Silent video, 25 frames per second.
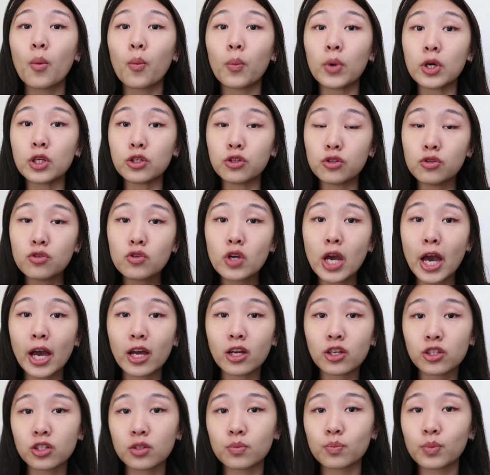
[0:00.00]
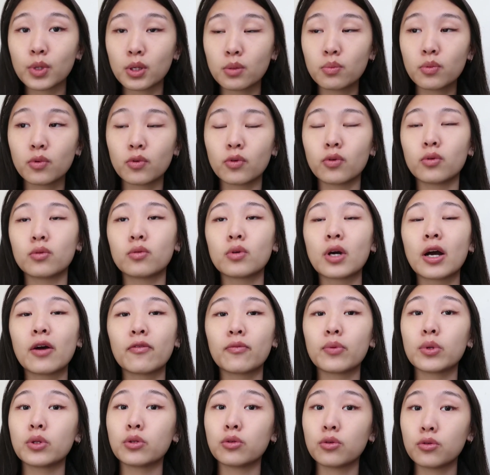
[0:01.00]
but you Asian people
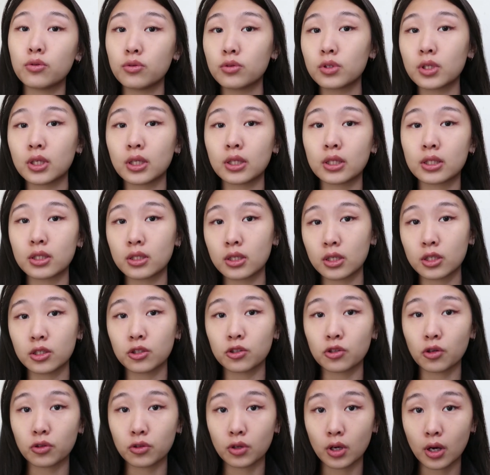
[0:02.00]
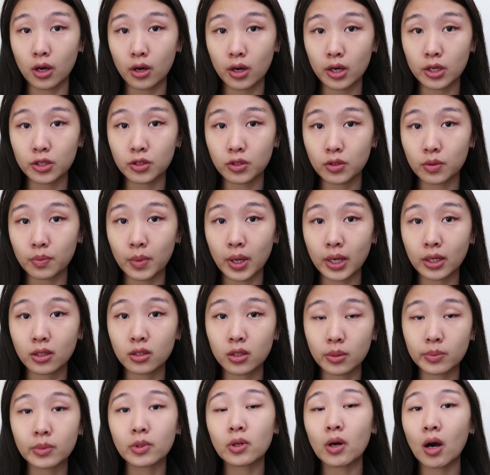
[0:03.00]
have been using stickers on your eyes to make
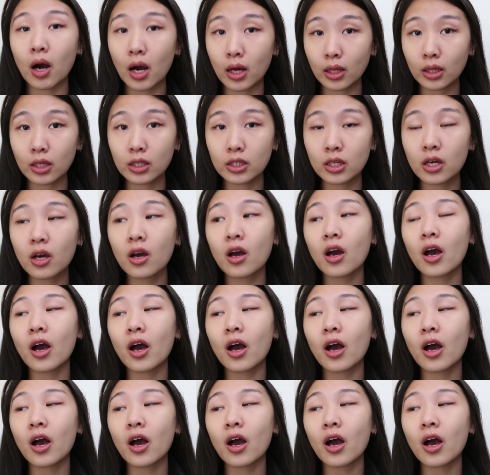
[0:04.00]
double eyelid.